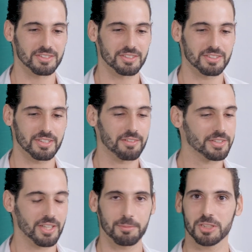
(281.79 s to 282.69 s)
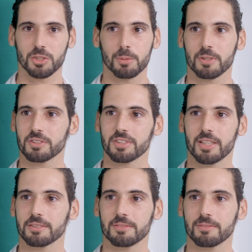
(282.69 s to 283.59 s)
Yeah. Every time I show up on
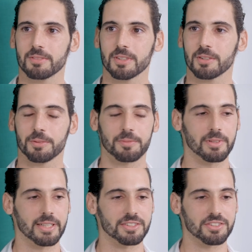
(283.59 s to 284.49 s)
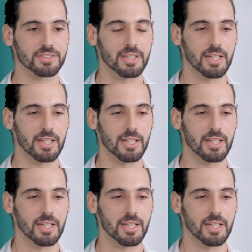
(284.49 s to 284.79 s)
set, you know, it's